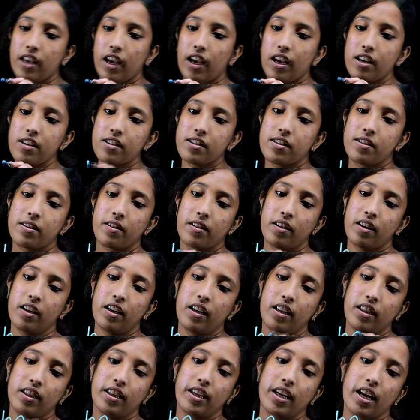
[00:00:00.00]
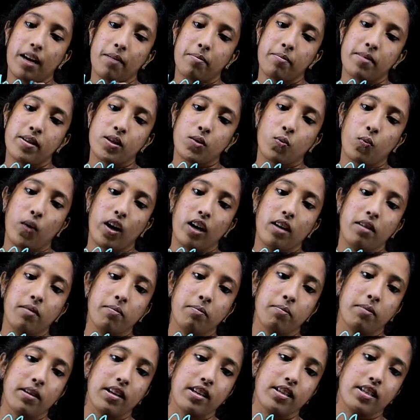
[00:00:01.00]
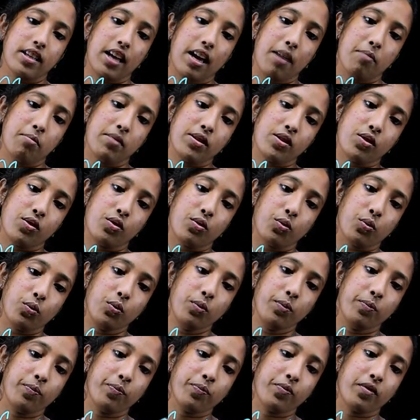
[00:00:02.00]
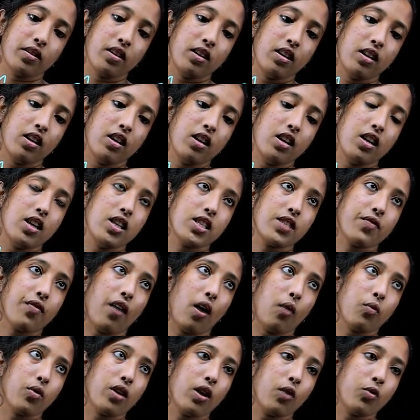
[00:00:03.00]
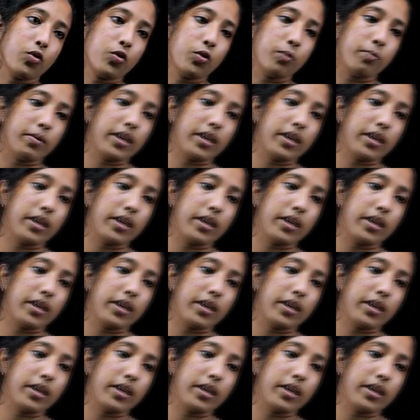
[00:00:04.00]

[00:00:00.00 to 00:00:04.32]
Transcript: case the ms1 plus ms2 is found out to